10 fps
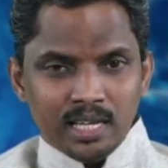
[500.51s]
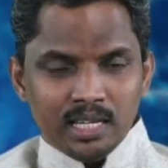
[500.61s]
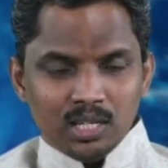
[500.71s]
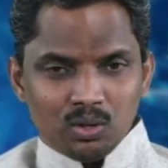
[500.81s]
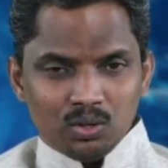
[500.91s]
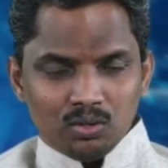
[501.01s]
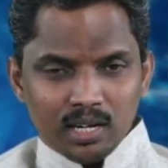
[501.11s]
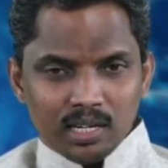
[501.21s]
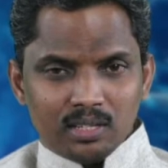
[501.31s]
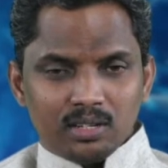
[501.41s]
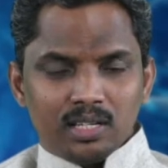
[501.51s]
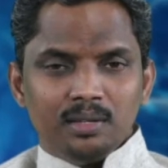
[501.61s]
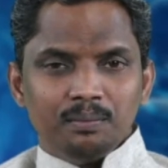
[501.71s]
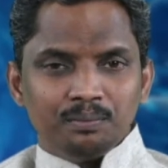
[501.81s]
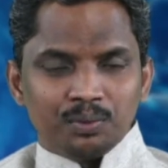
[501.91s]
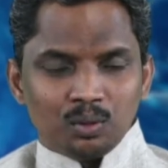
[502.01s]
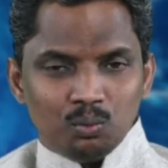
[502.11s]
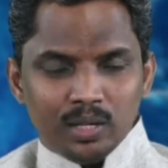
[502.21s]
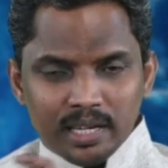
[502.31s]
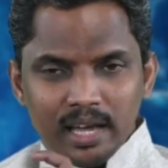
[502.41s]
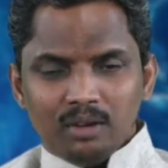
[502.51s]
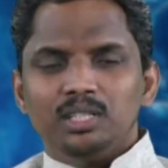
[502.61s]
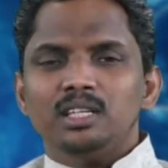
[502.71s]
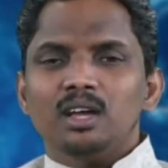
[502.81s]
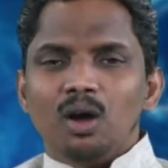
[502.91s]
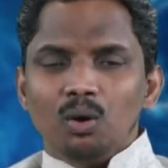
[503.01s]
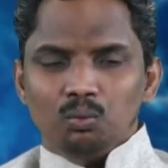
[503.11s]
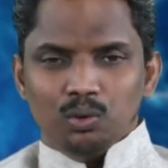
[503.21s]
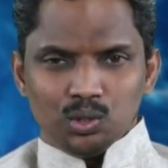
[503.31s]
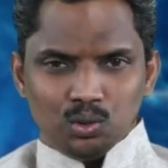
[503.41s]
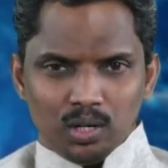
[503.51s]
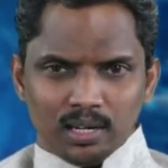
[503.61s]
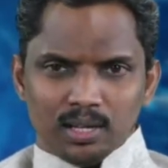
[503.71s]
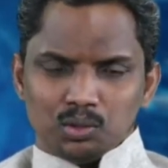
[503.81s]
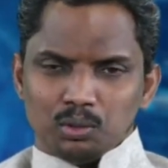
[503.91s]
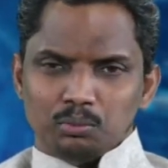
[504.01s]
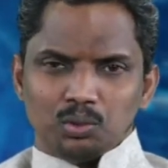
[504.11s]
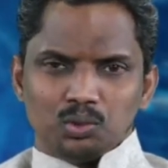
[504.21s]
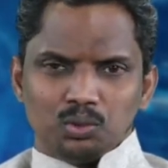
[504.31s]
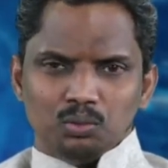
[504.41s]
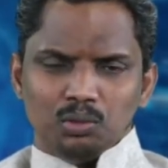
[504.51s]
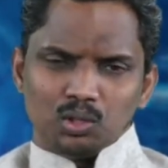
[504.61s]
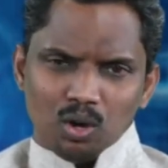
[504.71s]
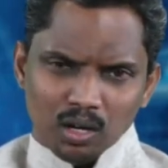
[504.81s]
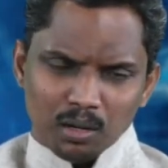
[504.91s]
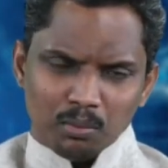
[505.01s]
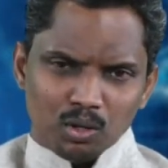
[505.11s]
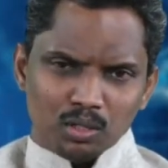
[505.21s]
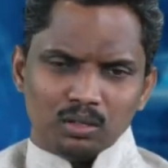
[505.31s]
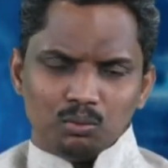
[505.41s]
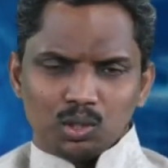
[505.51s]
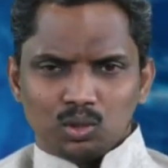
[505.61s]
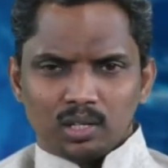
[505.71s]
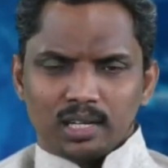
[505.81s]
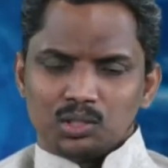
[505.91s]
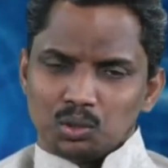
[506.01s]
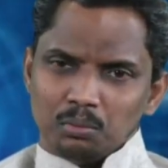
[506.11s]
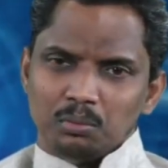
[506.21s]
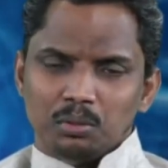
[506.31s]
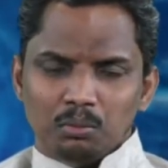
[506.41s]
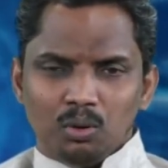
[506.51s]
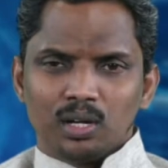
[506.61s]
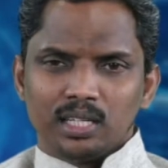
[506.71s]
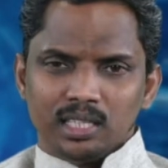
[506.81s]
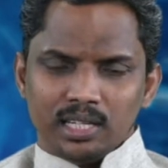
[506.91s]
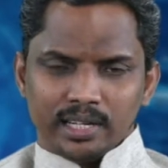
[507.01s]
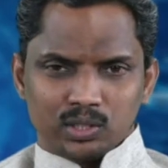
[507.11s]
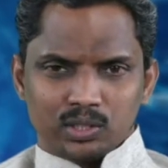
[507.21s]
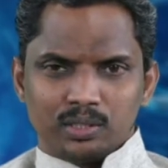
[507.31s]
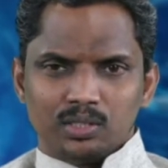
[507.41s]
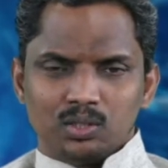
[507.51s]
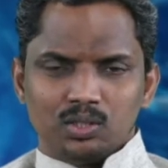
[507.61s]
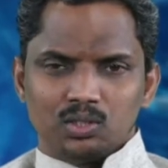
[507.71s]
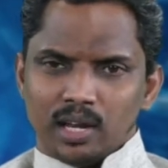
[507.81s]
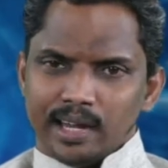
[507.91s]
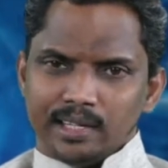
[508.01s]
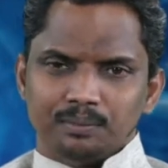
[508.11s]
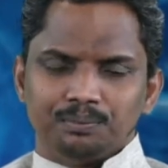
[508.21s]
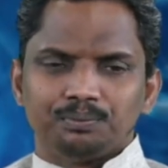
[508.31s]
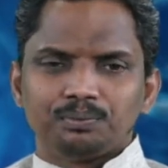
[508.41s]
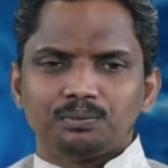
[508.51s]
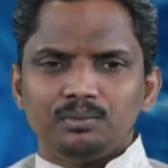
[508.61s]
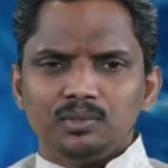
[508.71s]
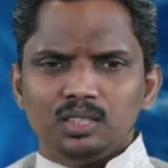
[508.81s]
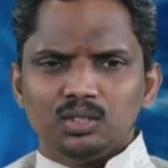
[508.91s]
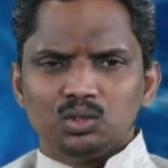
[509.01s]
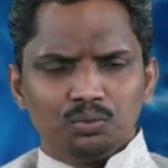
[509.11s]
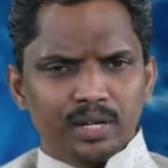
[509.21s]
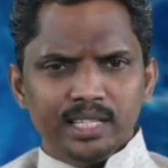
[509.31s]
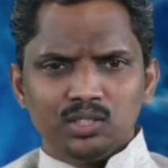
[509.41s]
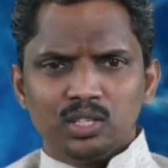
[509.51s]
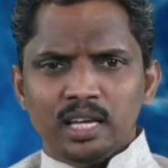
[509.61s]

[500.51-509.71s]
In contradictory, we have the virtual classrooms also. We will talk about virtual classroom more in the next slide. So friends,